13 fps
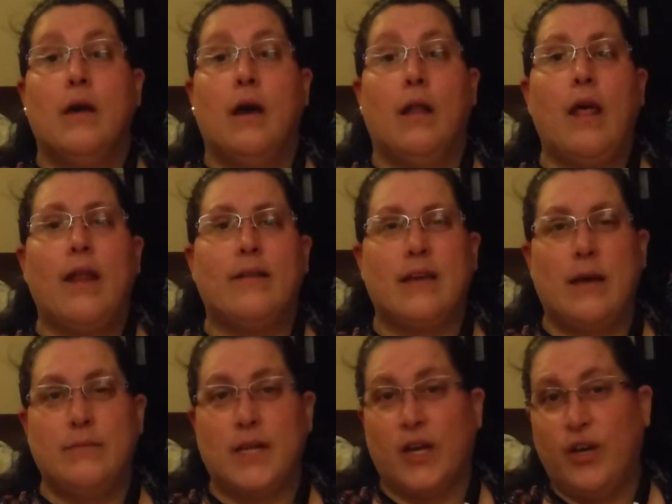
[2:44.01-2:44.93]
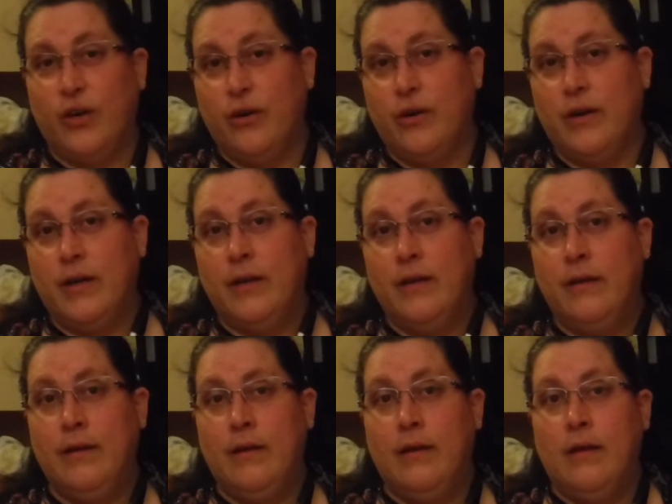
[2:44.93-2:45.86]
A lot of times I
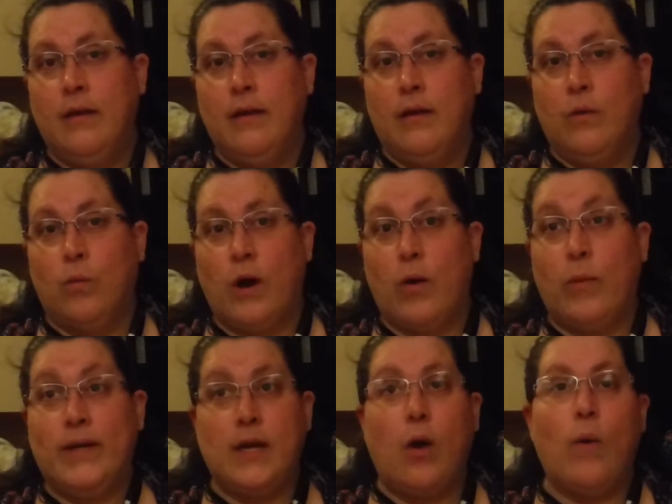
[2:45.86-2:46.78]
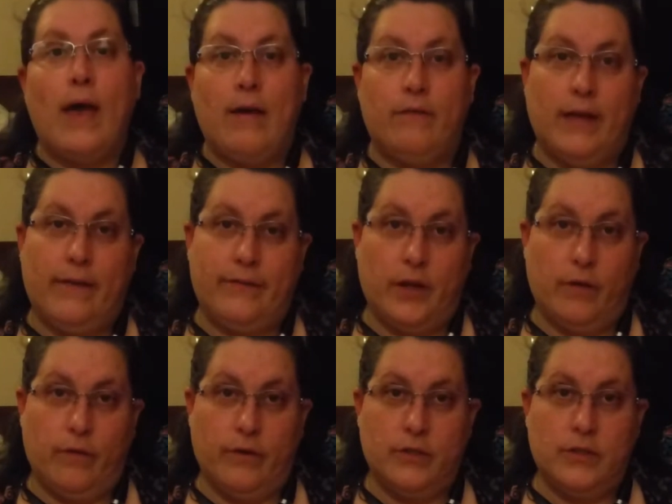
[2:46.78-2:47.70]
cook where we don't have
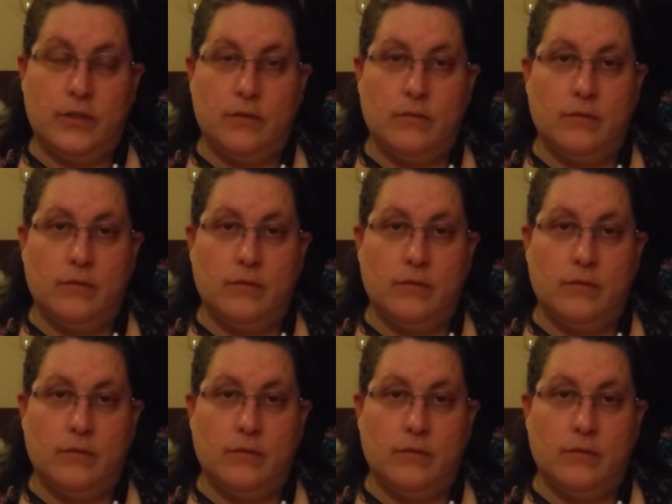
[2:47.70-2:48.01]
leftovers,